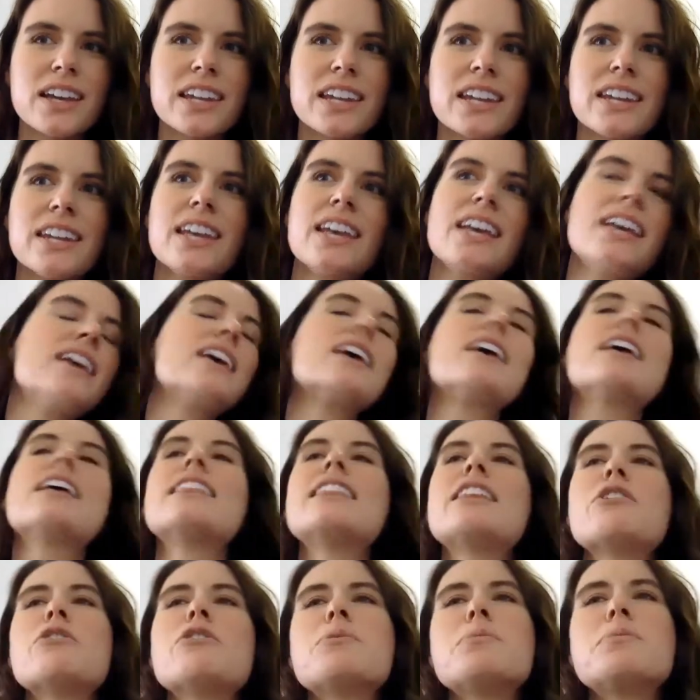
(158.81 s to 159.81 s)
And
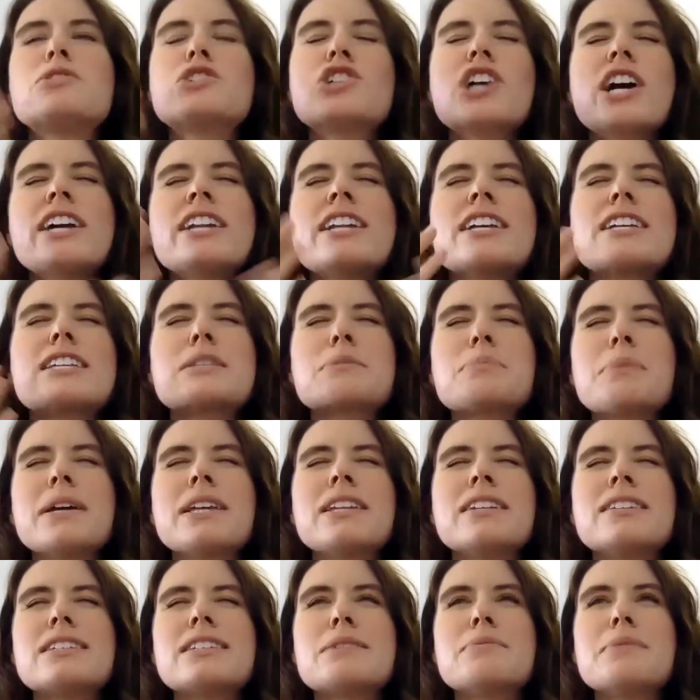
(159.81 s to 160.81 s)
they would try and explain
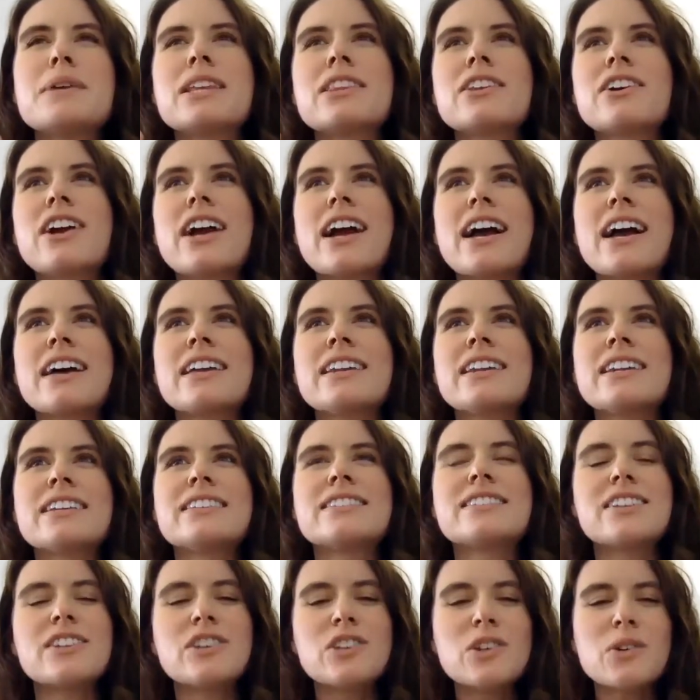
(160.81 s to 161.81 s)
it to me in their head. And I'd
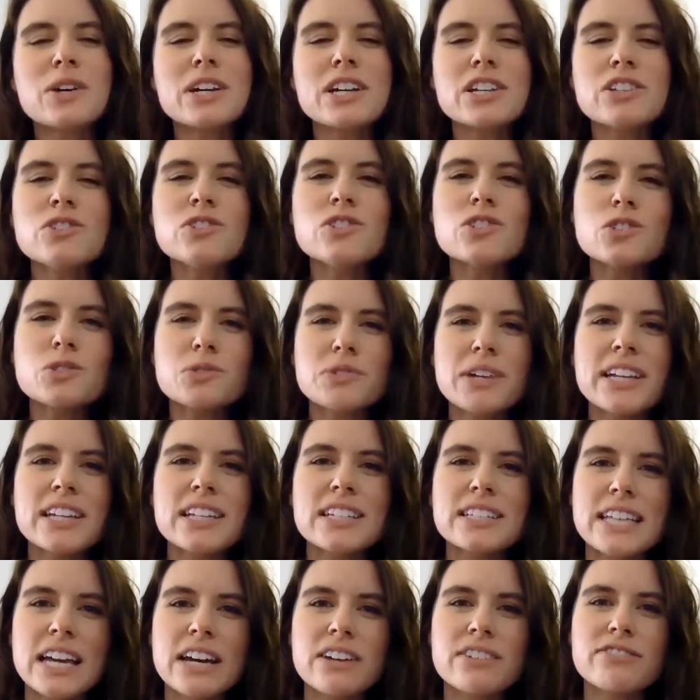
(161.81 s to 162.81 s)
say, you know what, can you just write it
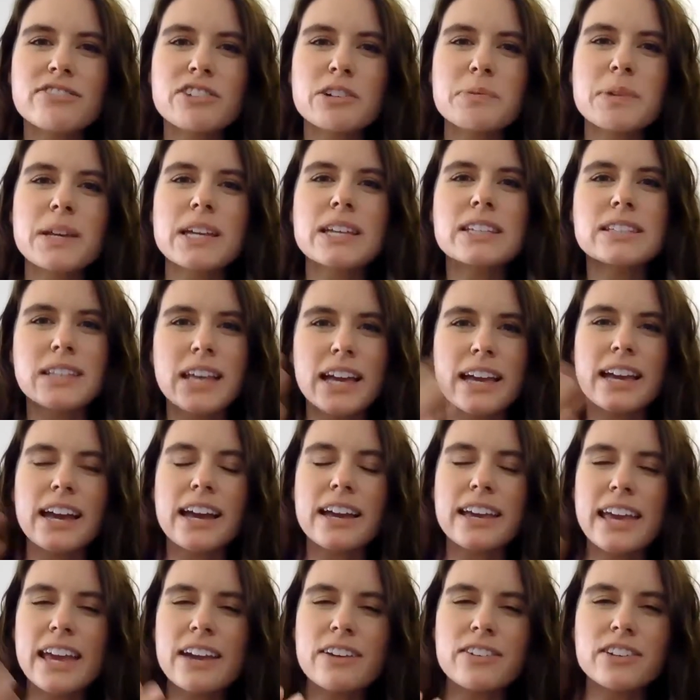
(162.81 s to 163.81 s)
down for me? Because I
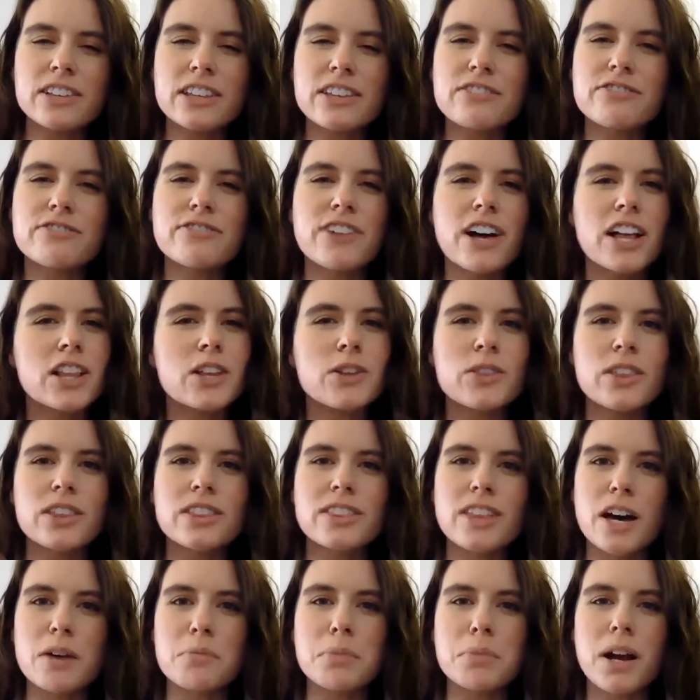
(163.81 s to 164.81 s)
can't really follow the
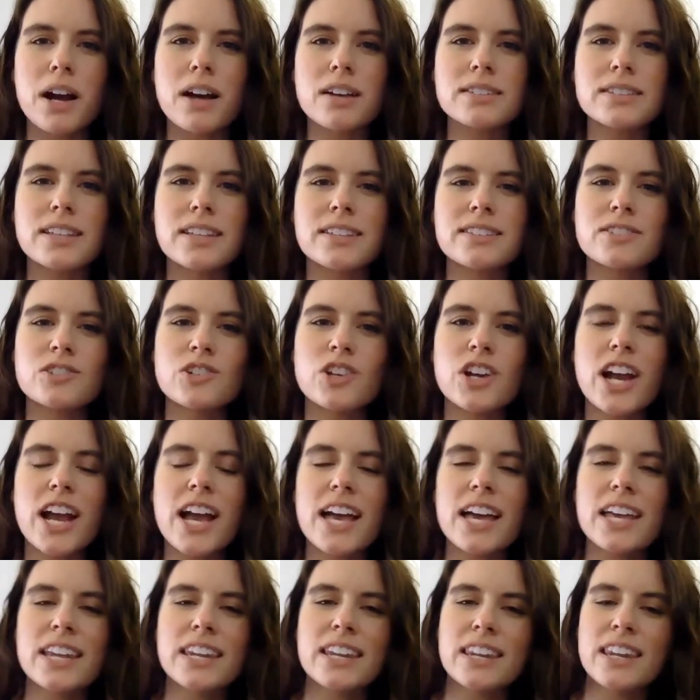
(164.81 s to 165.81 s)
thought process in your
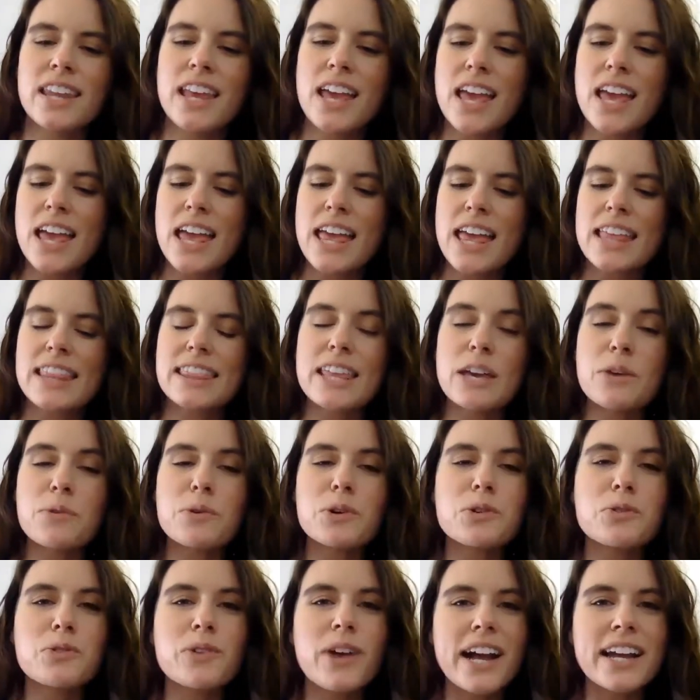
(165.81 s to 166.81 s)
head. And they
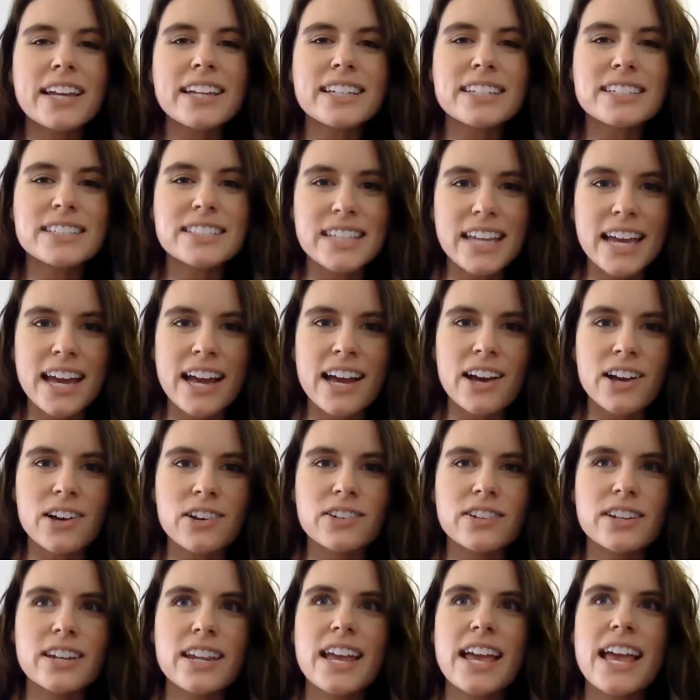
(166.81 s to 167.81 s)
would write it
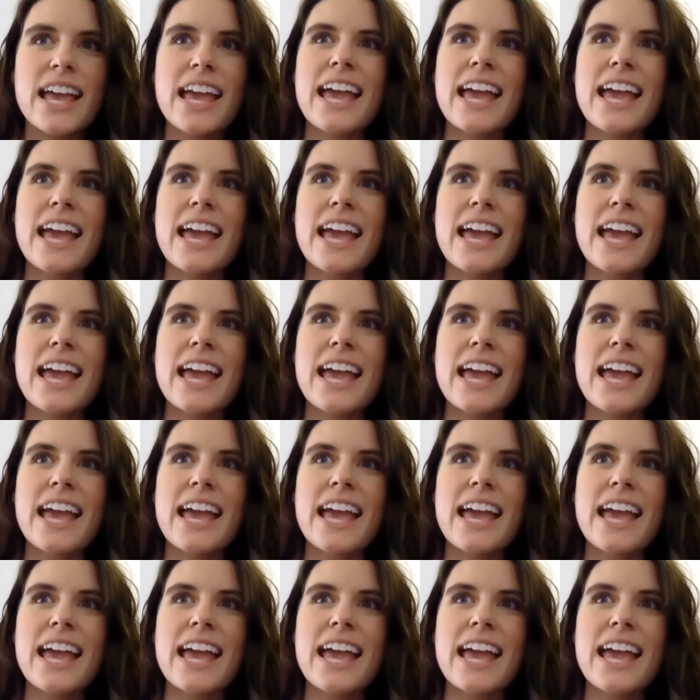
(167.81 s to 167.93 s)
down.